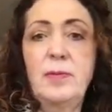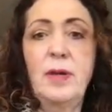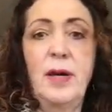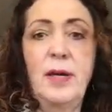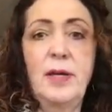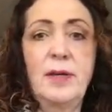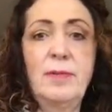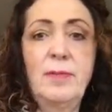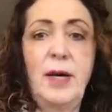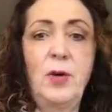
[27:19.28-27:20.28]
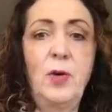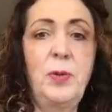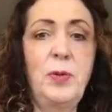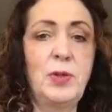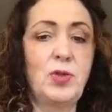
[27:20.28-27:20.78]
I hope
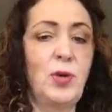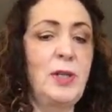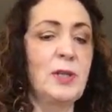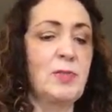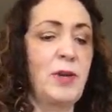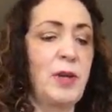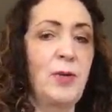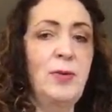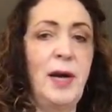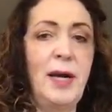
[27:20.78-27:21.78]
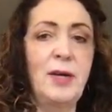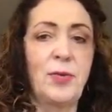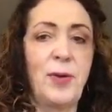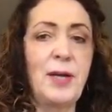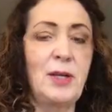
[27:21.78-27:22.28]
you enjoyed this video. I
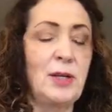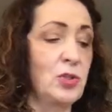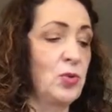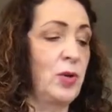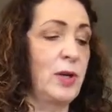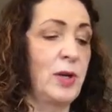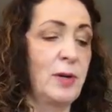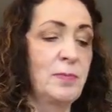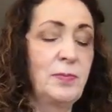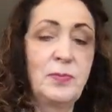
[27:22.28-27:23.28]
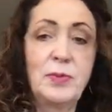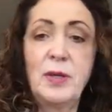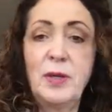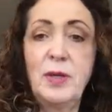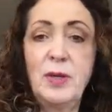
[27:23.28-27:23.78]
greatly enjoyed
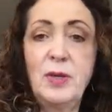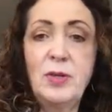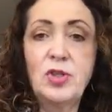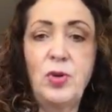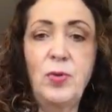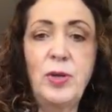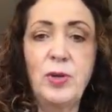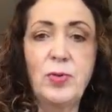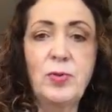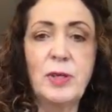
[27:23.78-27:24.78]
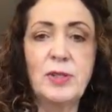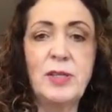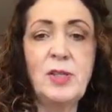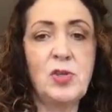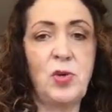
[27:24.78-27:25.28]
showing you, because
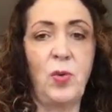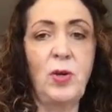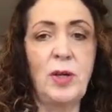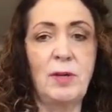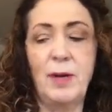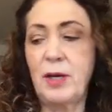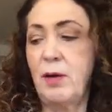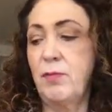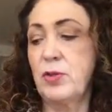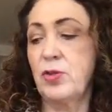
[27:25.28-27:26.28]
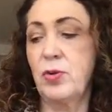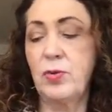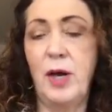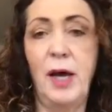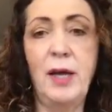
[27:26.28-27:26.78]
this is totally out of my comfort zone.
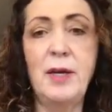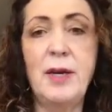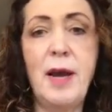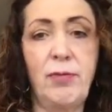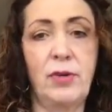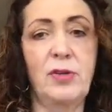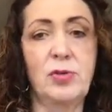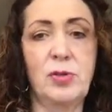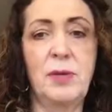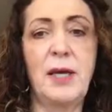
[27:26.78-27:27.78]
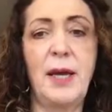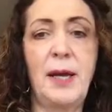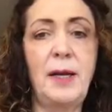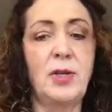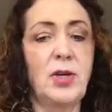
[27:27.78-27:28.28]
I never used to make
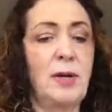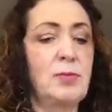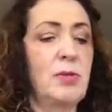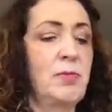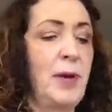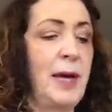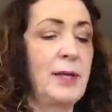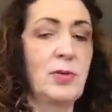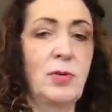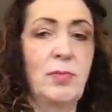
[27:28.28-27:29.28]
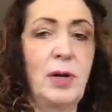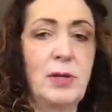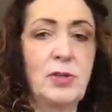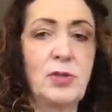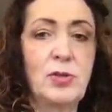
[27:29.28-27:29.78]
any types of bags or
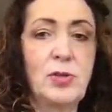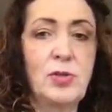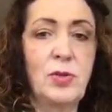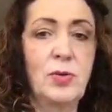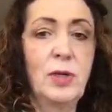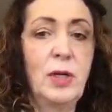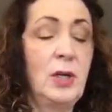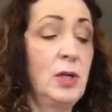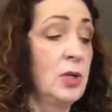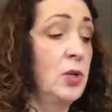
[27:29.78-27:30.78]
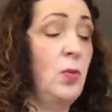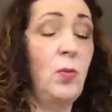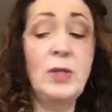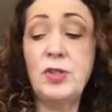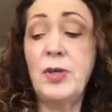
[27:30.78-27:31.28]
boxes. So, you know,
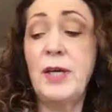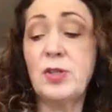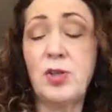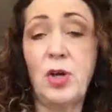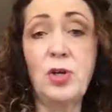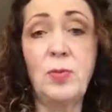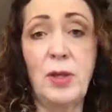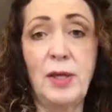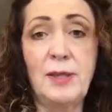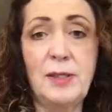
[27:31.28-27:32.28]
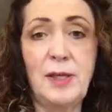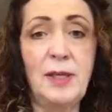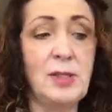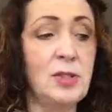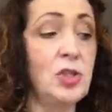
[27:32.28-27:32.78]
once you get started with this,
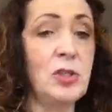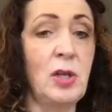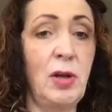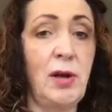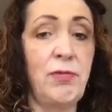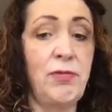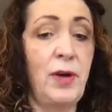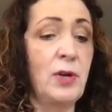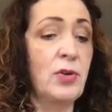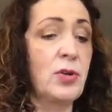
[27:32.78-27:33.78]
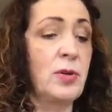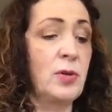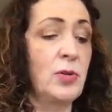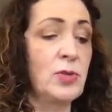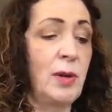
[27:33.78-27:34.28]
it's just a lot of fun to
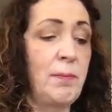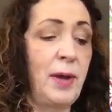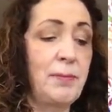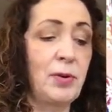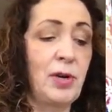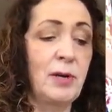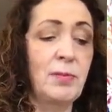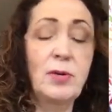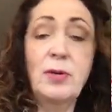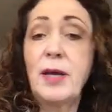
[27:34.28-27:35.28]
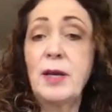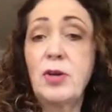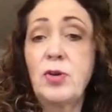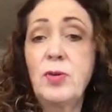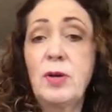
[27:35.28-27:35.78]
use up paper and get
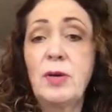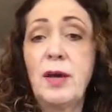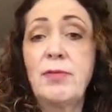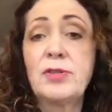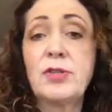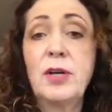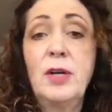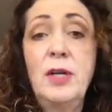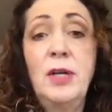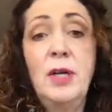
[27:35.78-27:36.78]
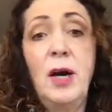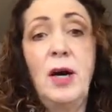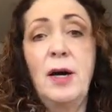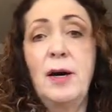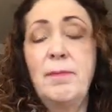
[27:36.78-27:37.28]
cute little gifts.
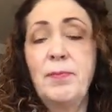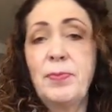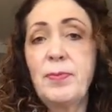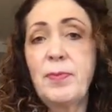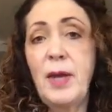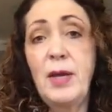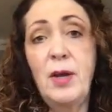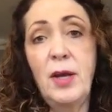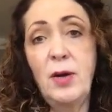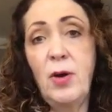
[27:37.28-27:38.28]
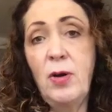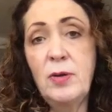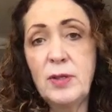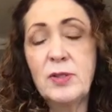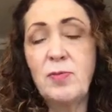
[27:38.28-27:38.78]
In
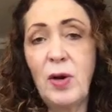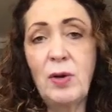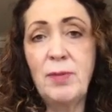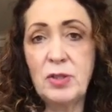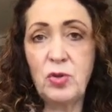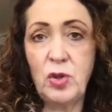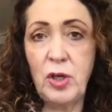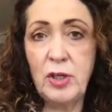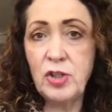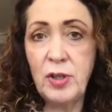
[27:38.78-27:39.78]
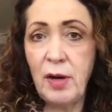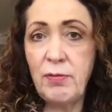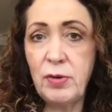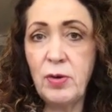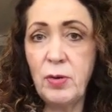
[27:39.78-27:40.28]
Holland, it's very much a tradition that if
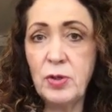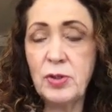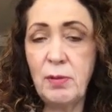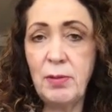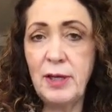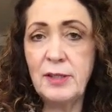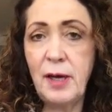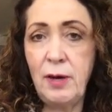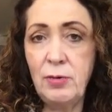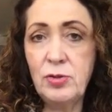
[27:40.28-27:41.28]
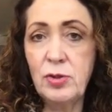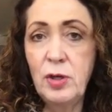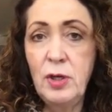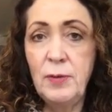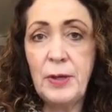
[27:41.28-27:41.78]
you go to somebody's house,
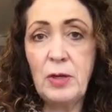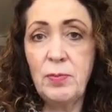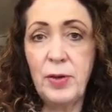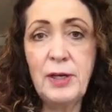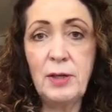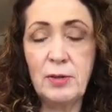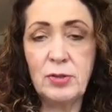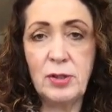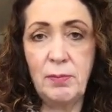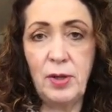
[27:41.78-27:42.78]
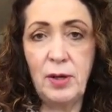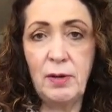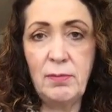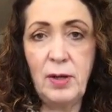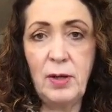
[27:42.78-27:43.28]
that you bring a little something,
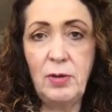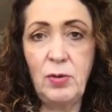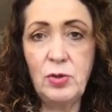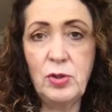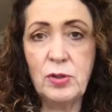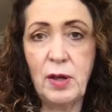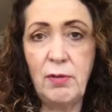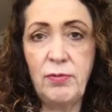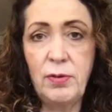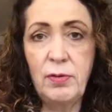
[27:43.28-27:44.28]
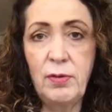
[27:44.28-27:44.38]
a little hostess gift.